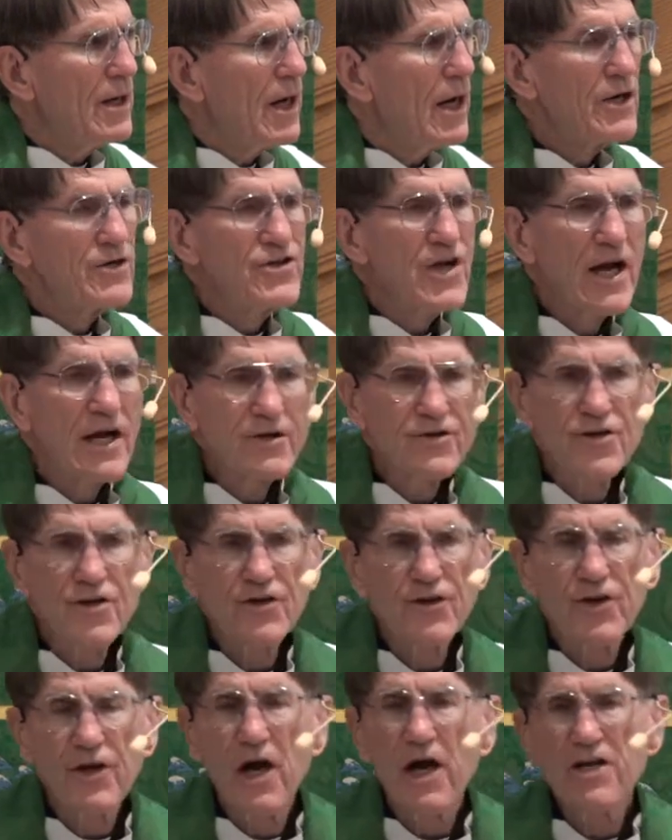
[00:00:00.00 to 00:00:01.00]
Our text
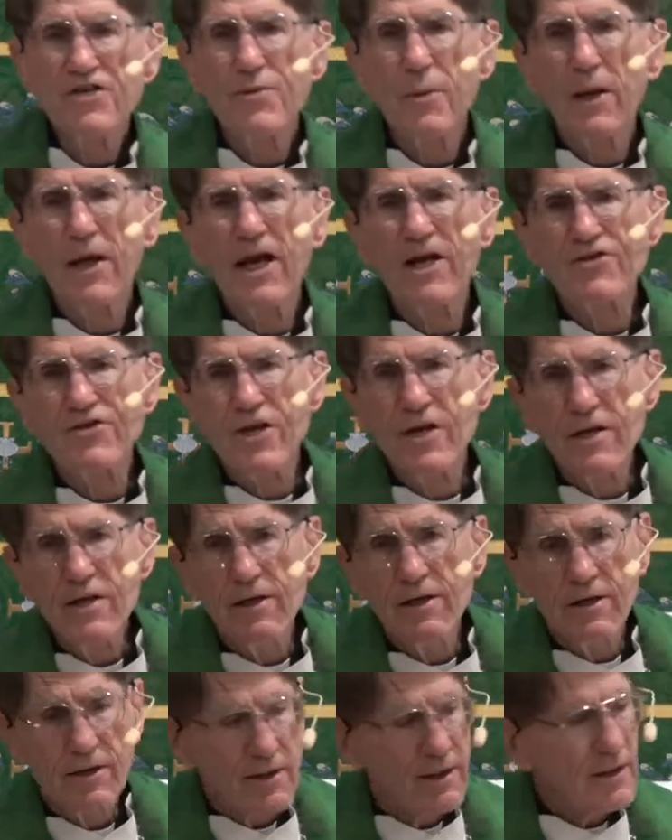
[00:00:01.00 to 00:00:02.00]
is gospel lesson
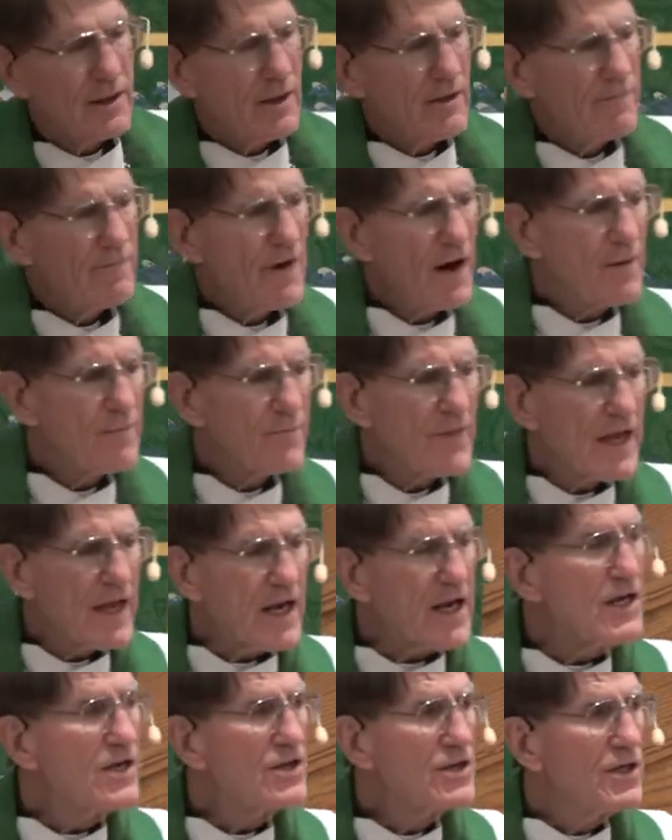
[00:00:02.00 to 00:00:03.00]
from
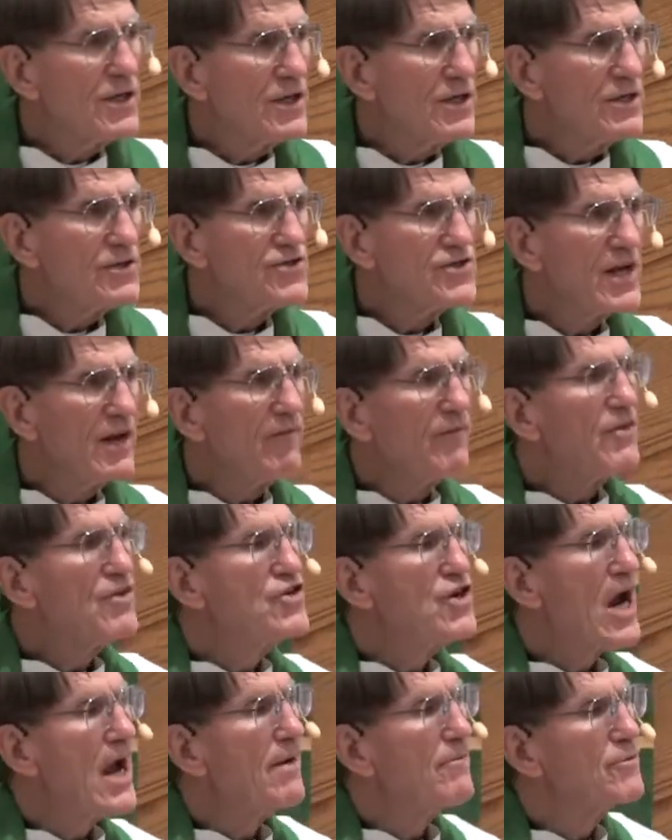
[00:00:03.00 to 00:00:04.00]
the
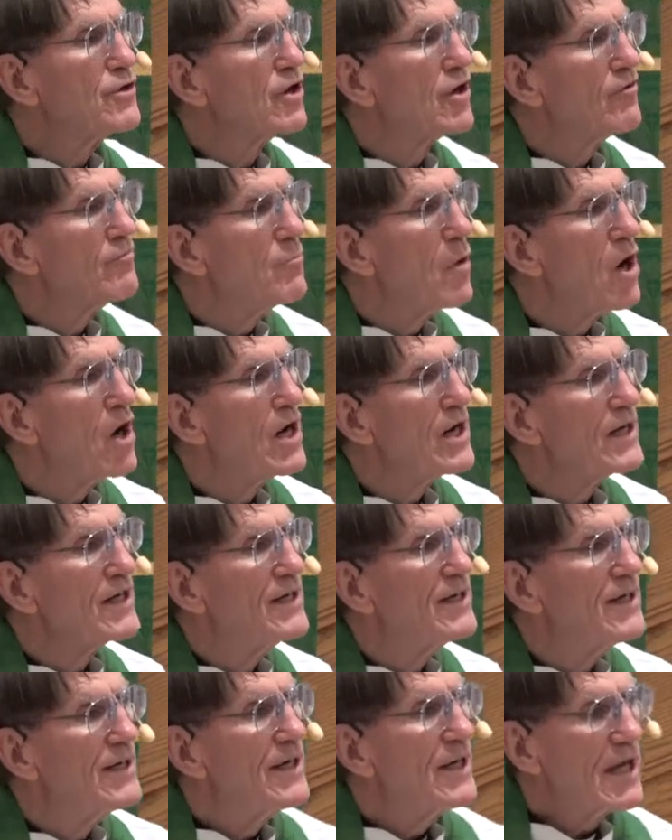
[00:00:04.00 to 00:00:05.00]
seventh chapter of Mark.
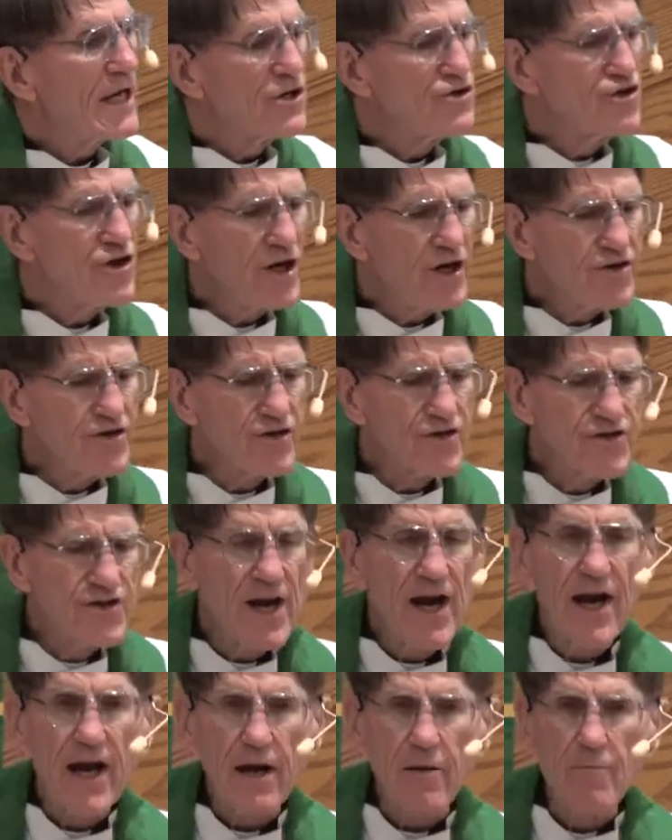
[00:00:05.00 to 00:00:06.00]
In Jesus'
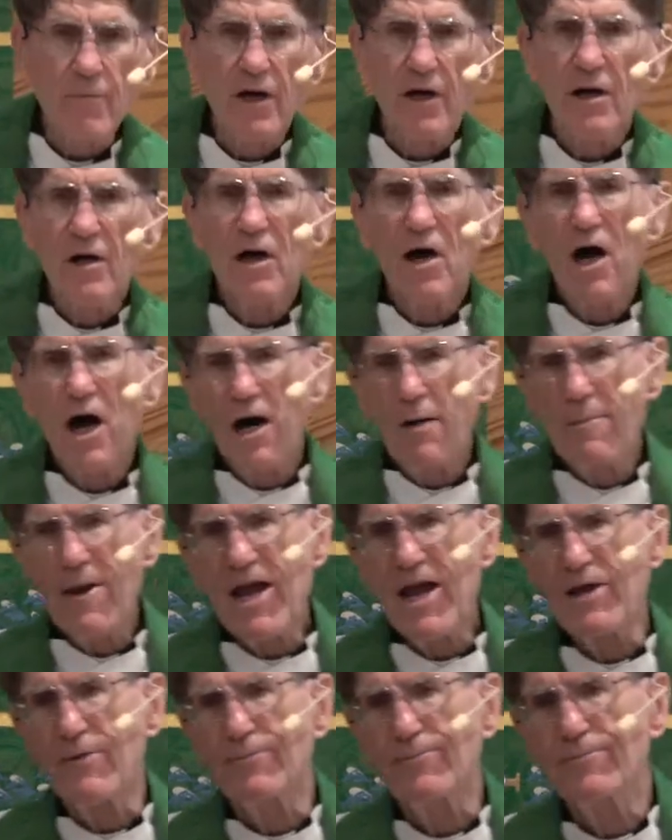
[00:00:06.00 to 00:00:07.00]
name,
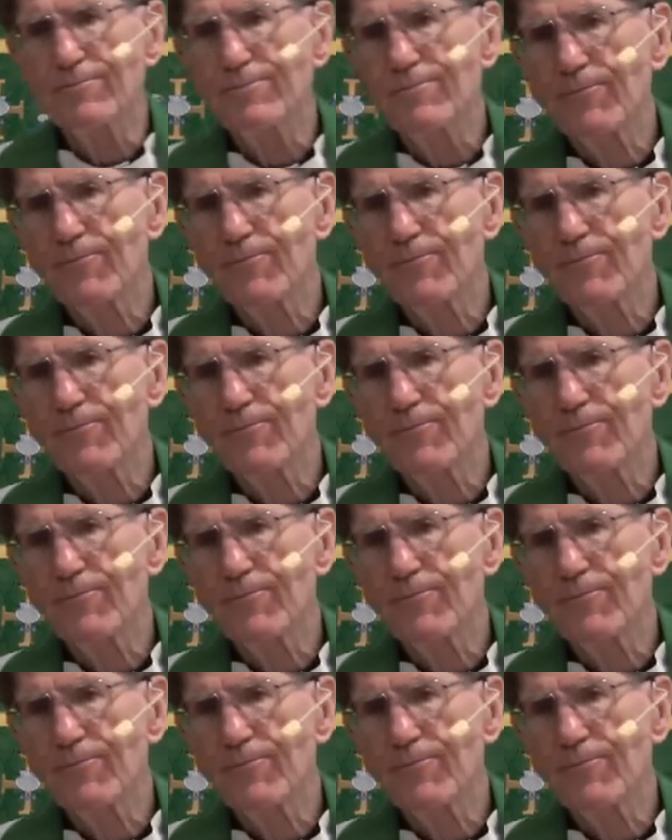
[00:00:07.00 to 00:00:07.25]
Amen.